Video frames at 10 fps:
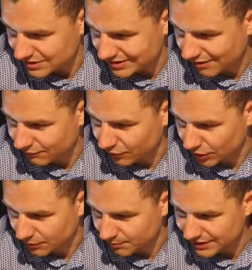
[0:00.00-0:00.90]
It's
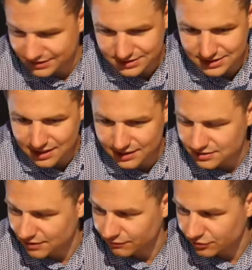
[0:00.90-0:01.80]
not for me to
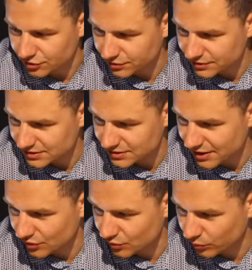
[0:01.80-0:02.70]
decide. It's not for you to
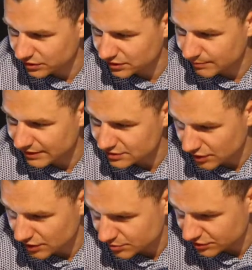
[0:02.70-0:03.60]
decide what the
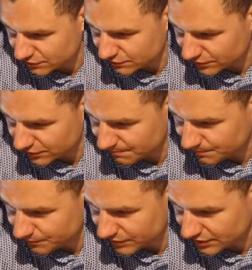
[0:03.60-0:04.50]
best option is for
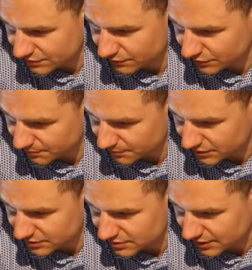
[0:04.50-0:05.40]
them. It's for
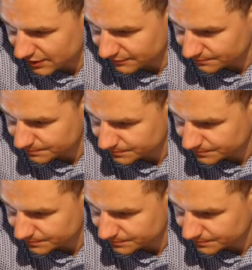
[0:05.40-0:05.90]
them to decide.